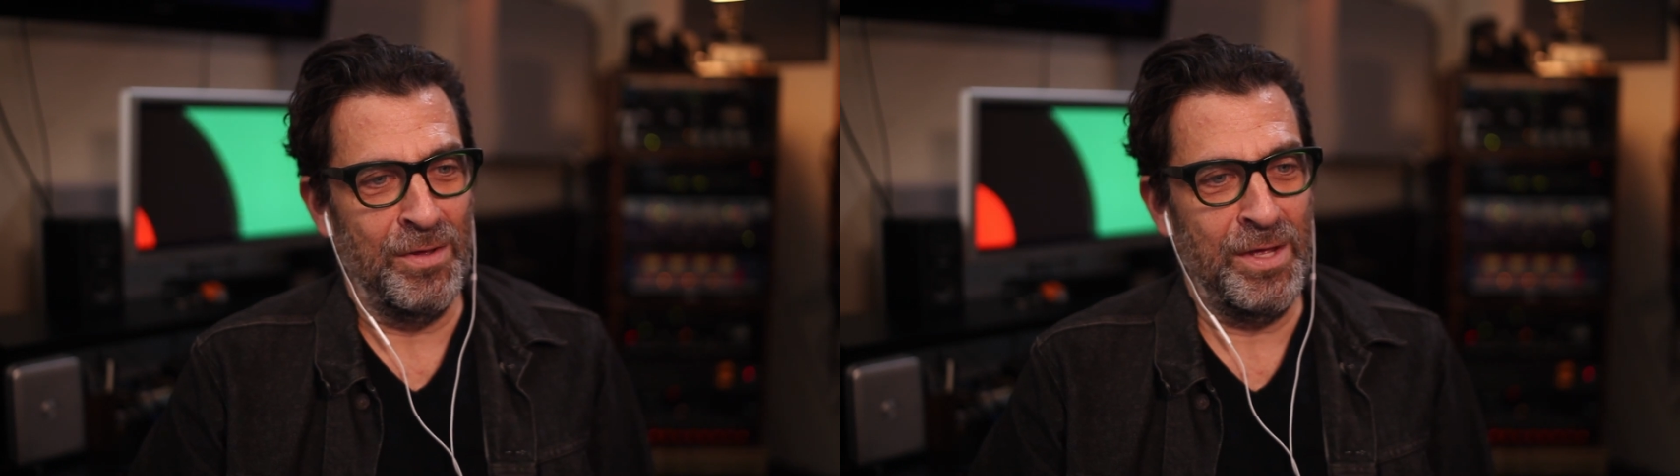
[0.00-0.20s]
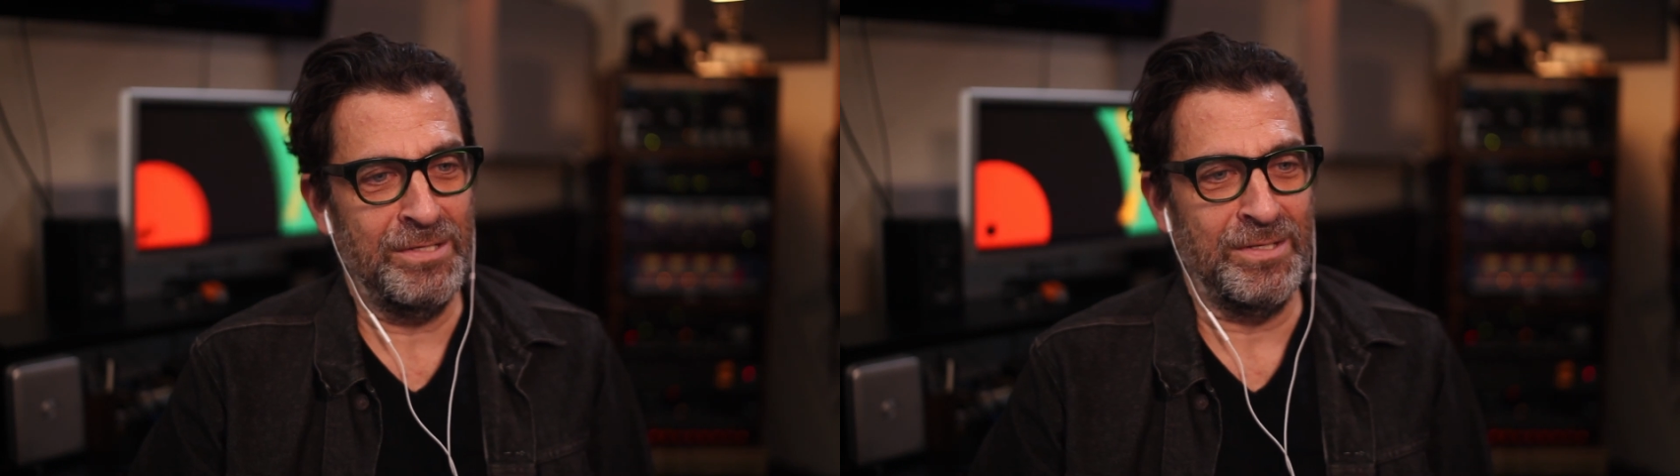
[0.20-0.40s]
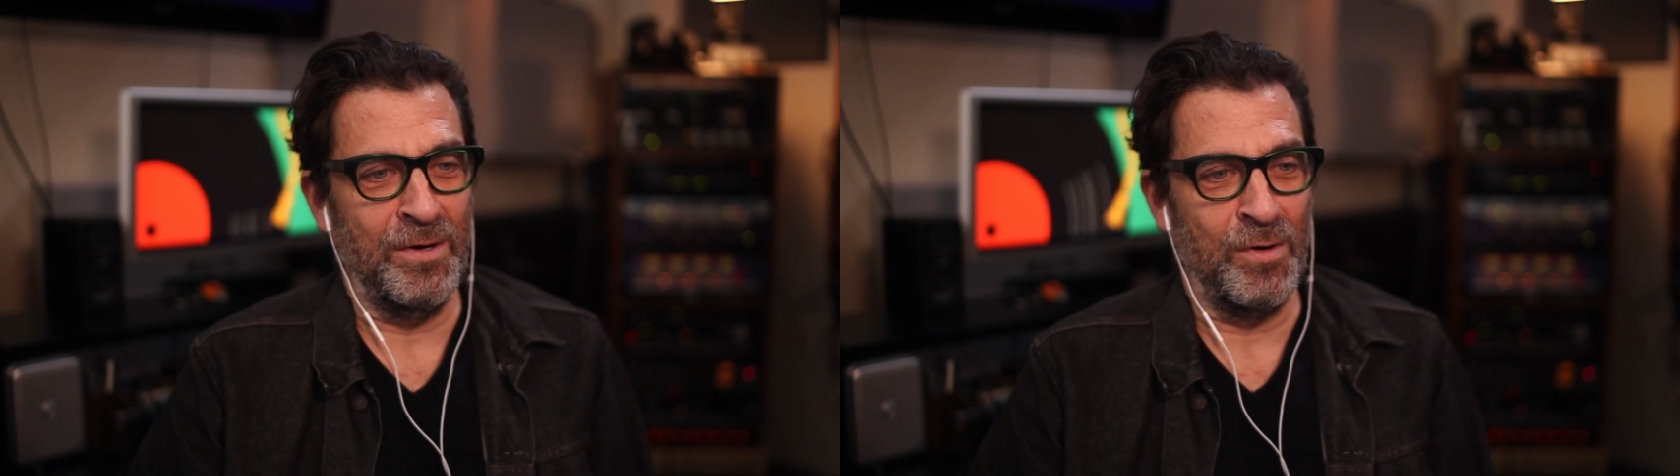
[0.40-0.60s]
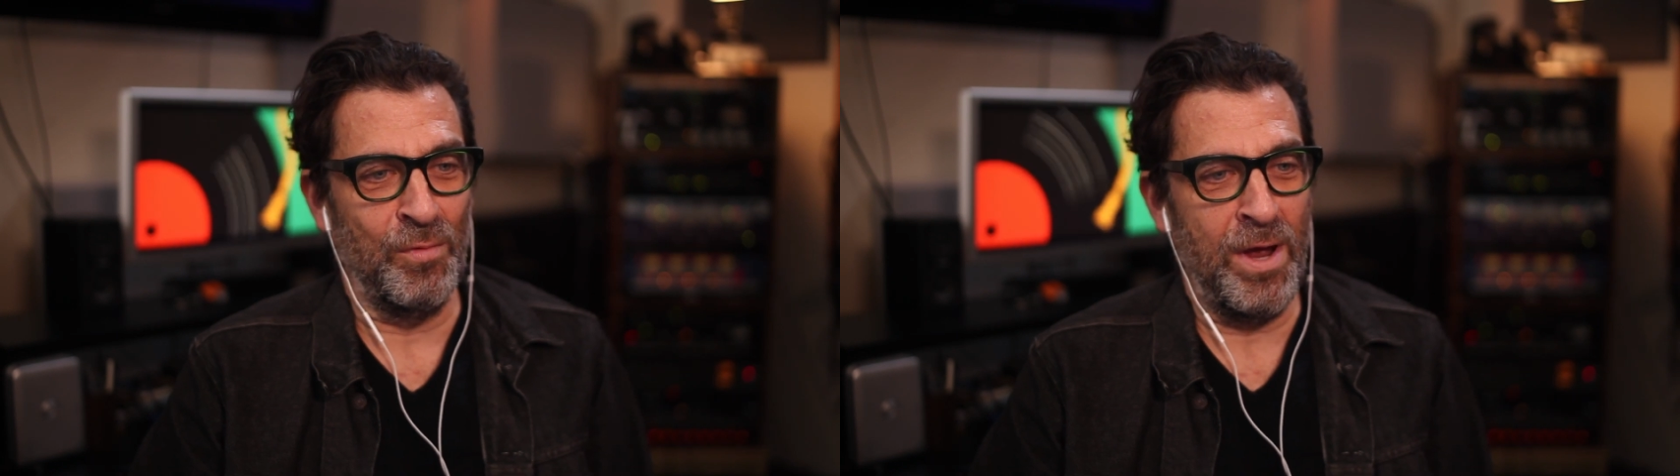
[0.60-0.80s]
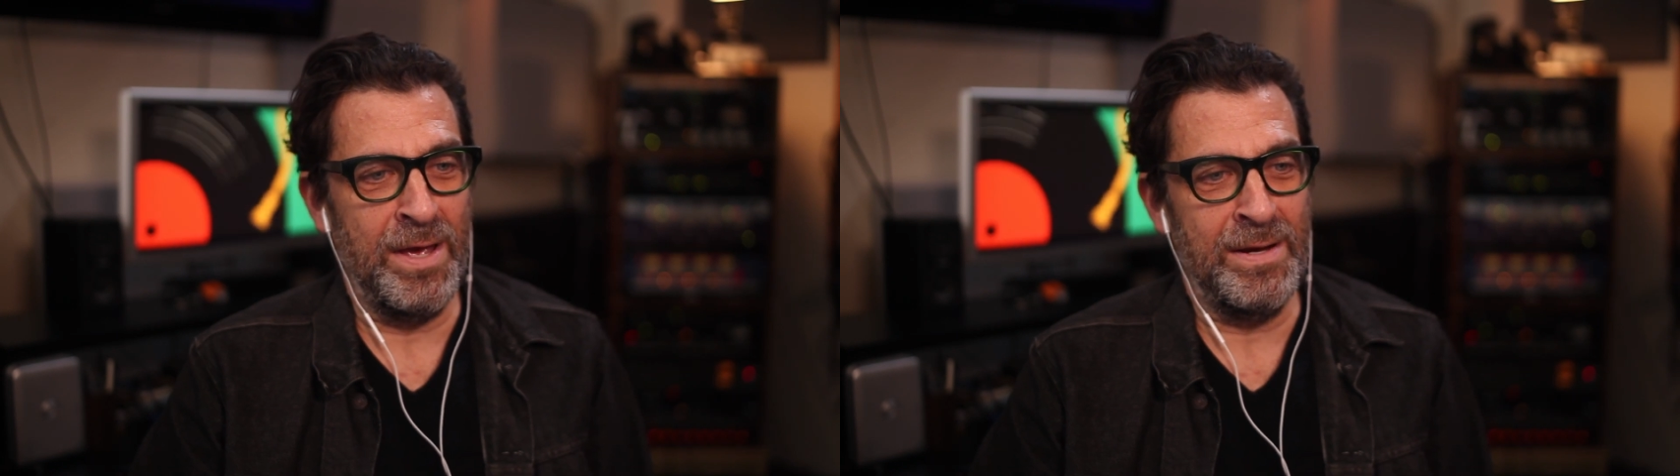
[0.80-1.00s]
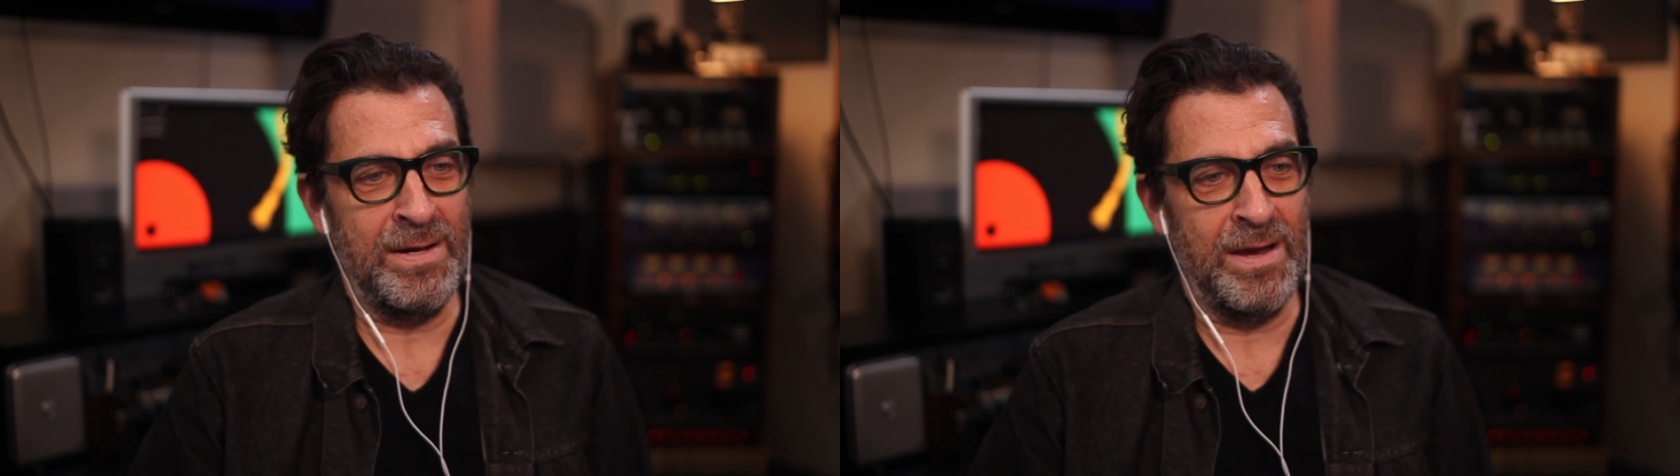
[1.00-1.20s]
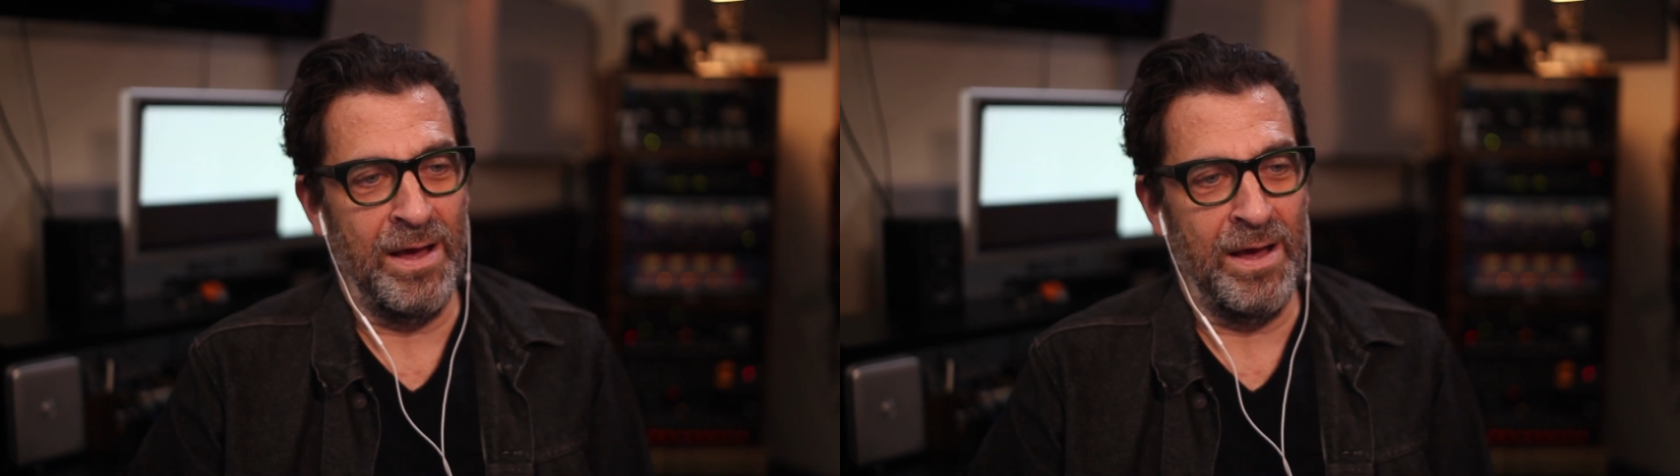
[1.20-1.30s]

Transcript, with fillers: I think it's a great